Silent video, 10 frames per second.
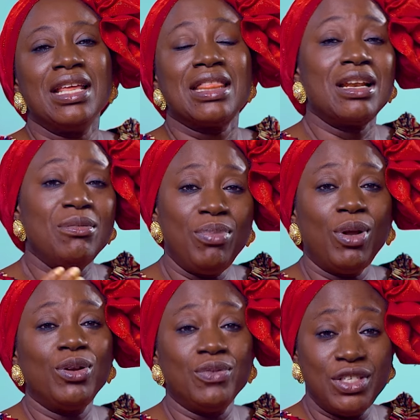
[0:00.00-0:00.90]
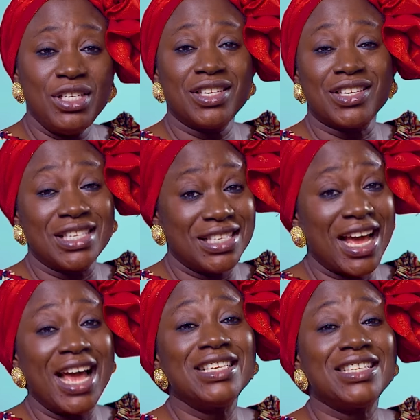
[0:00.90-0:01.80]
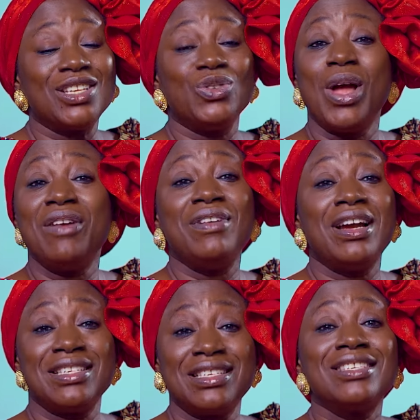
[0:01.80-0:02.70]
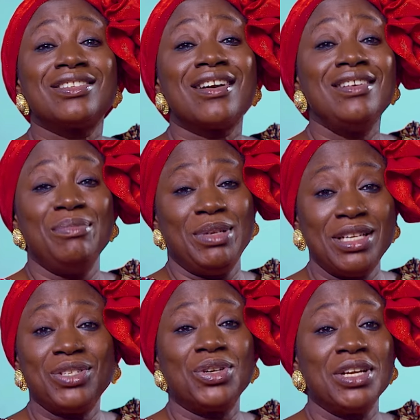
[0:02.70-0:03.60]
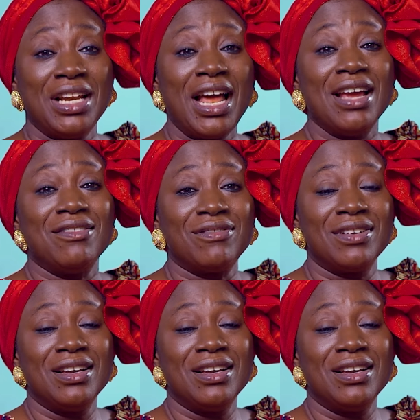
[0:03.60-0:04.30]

that the blood of Jesus is the answer to every ancestral limitation in life.